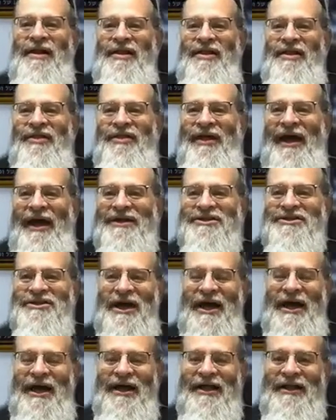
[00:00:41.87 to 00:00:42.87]
That
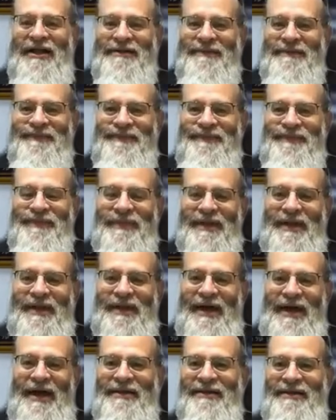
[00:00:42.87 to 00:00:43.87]
gel,
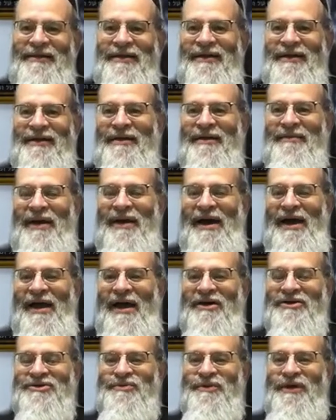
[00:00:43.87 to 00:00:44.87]
and in my
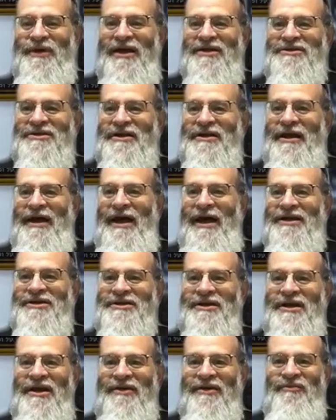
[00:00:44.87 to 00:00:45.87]
house we
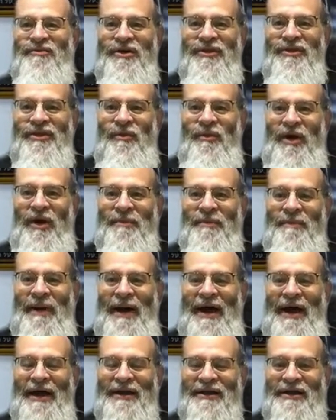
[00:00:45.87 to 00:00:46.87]
actually have more than one
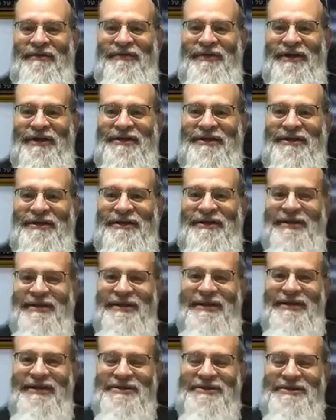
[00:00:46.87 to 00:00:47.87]
bottle of it.
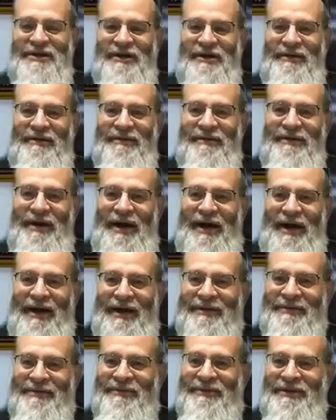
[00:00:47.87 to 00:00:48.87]
So
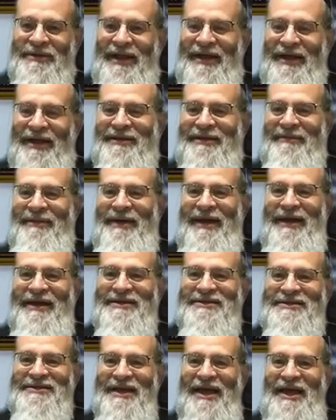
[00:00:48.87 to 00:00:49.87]
I would like to make a
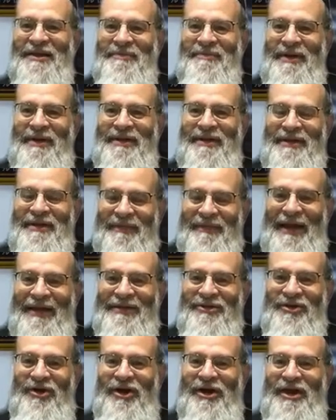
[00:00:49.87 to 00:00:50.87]
statement. I'm not
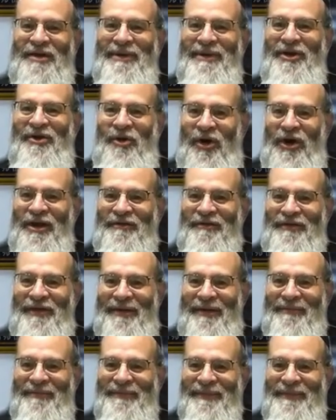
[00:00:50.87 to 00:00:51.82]
talking about all of them.